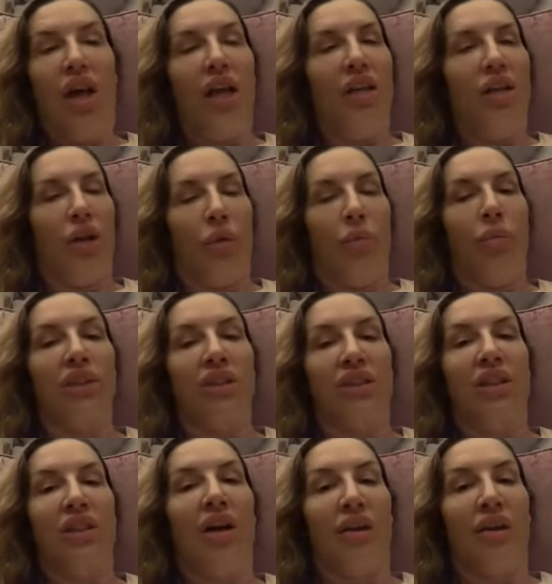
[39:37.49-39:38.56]
you know, my
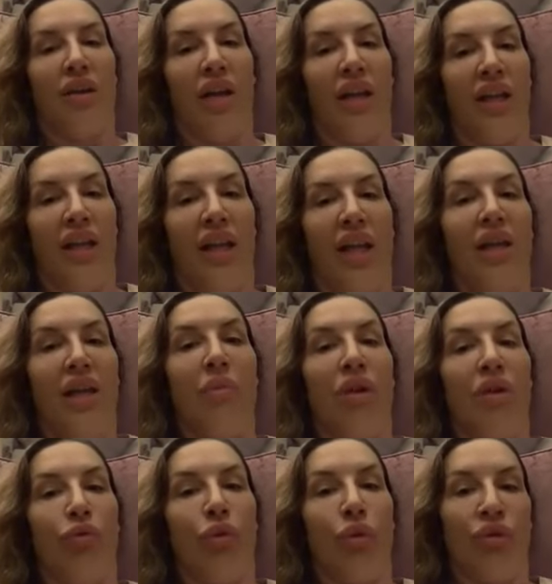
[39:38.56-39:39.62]
son and getting him in
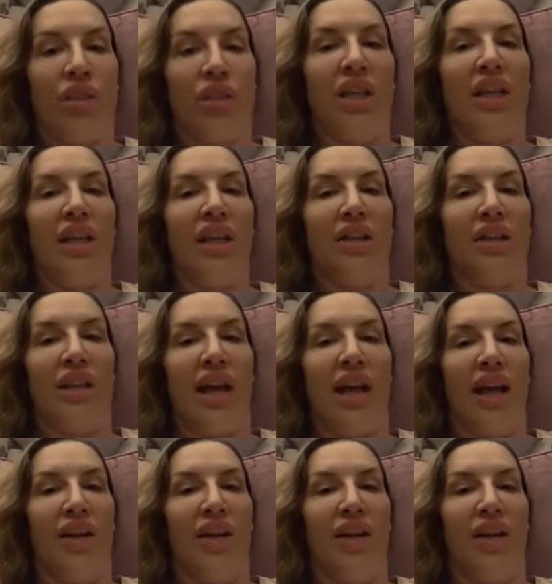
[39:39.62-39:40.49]
a routine and that,